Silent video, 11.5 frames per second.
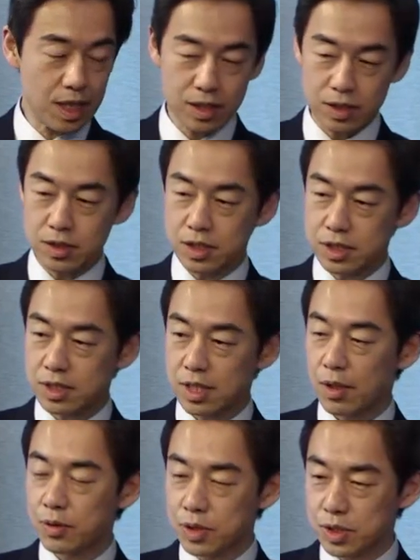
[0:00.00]
And this
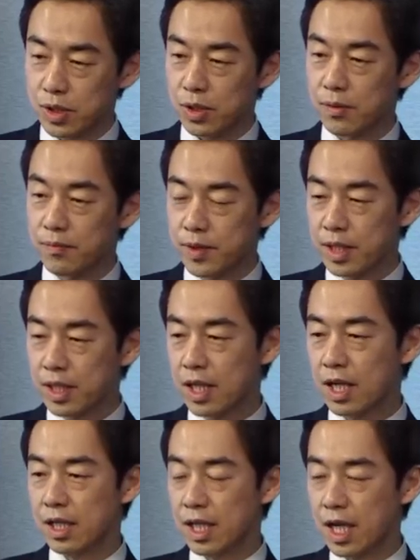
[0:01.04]
also
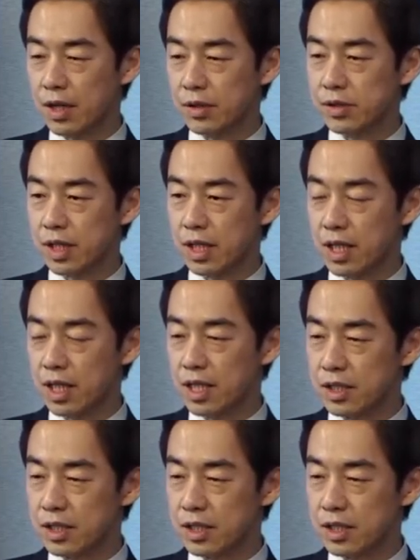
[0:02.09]
uh, now uh,